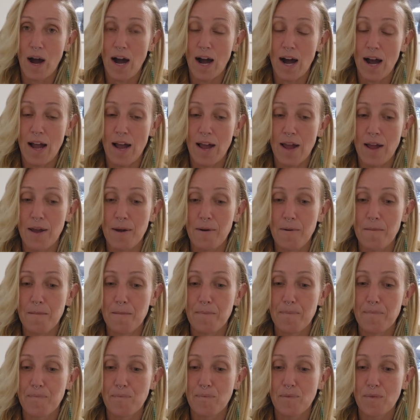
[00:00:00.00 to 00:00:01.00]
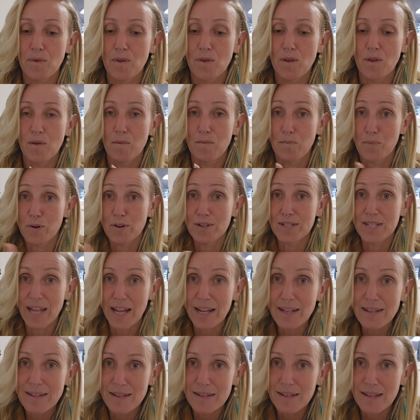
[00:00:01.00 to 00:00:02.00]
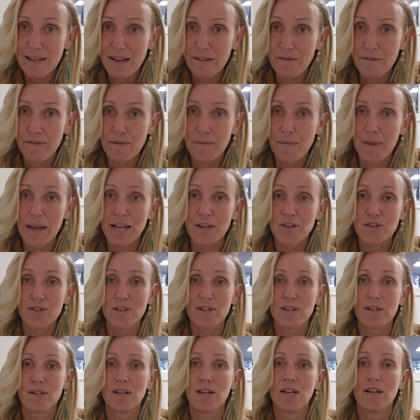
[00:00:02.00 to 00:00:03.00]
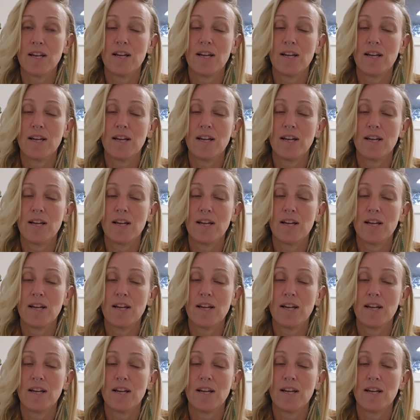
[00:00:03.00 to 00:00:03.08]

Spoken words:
I present the information,